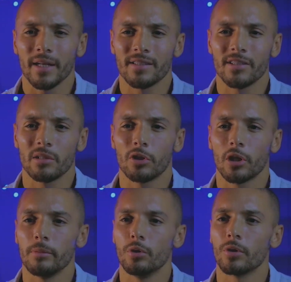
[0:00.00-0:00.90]
a system to
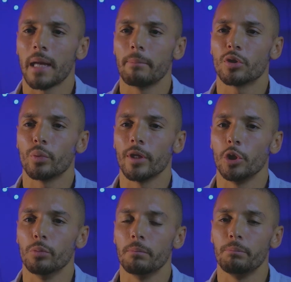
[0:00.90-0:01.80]
communicate between
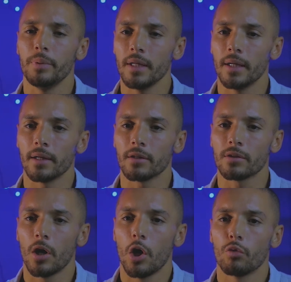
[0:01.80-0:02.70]
human
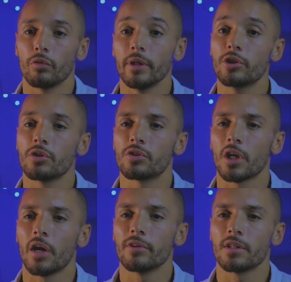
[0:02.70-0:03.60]
beings, religion
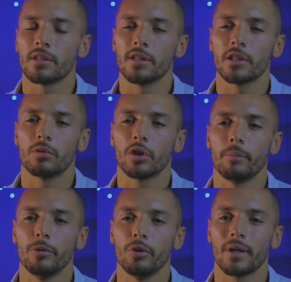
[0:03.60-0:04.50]
serves as a system to
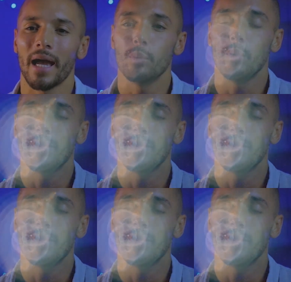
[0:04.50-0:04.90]
communicate with